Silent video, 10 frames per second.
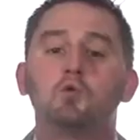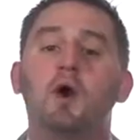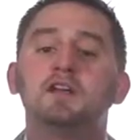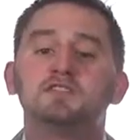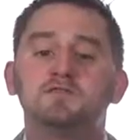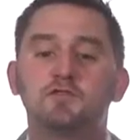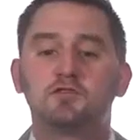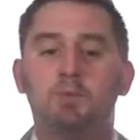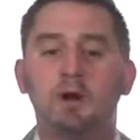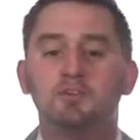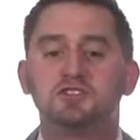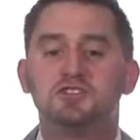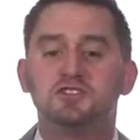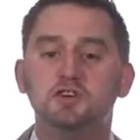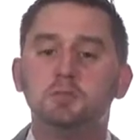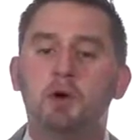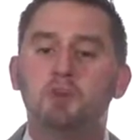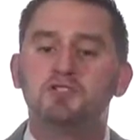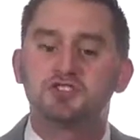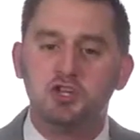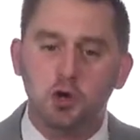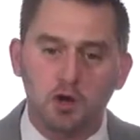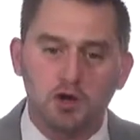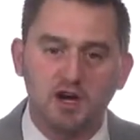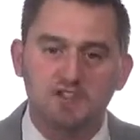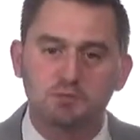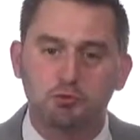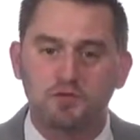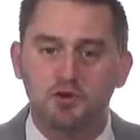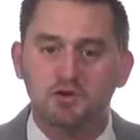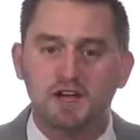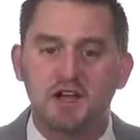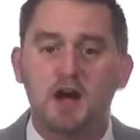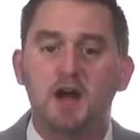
Right to first publish is you publishing your customer review data